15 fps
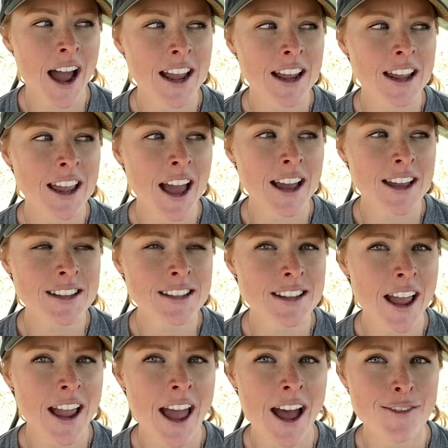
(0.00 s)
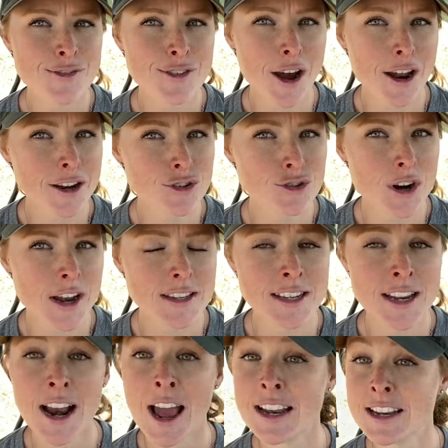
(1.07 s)
I guess I have not
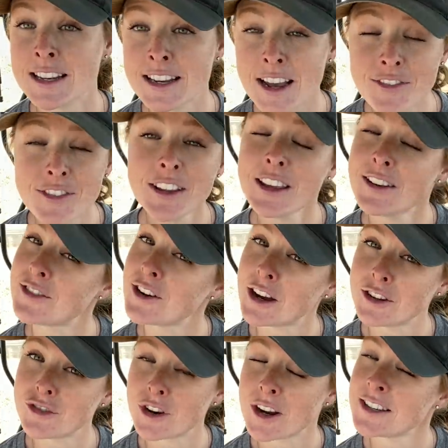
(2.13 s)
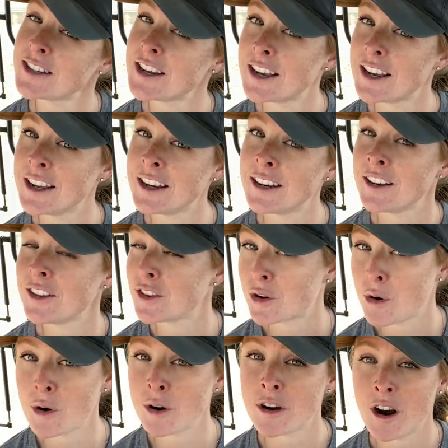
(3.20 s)
addressed it. I definitely have not addressed it in the
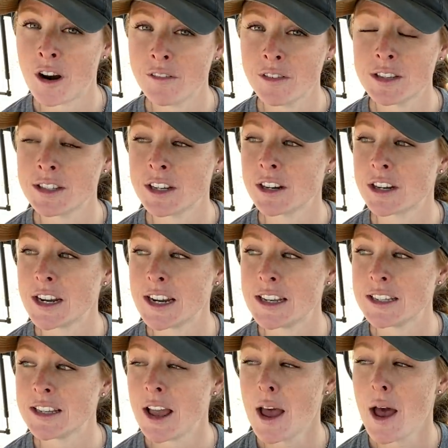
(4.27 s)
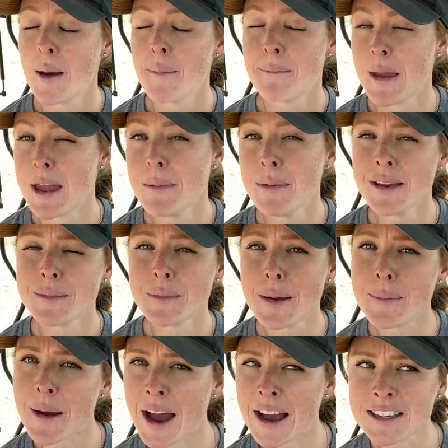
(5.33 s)
corn harvest series. Maybe in
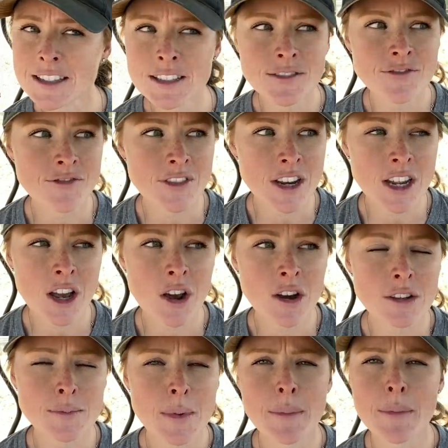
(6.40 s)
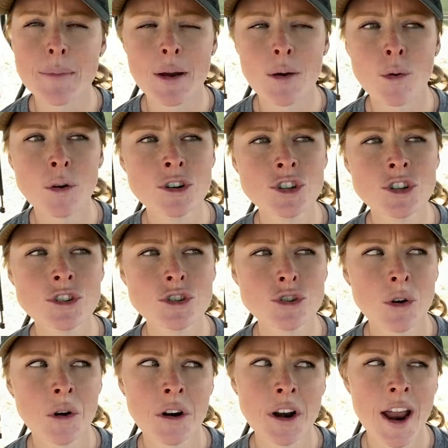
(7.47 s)
my past videos, maybe my origin
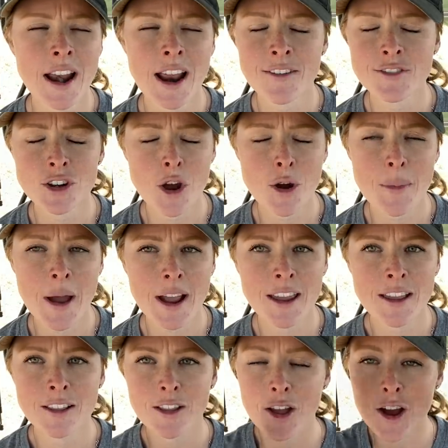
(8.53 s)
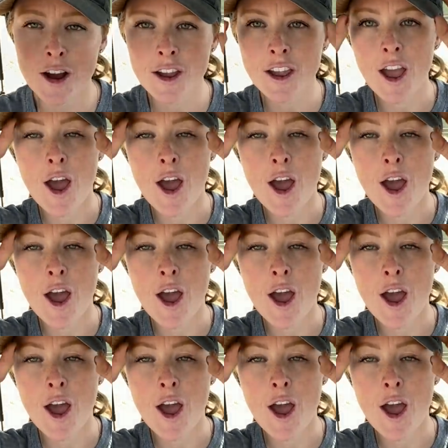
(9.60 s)
story, I'd have to go back and look.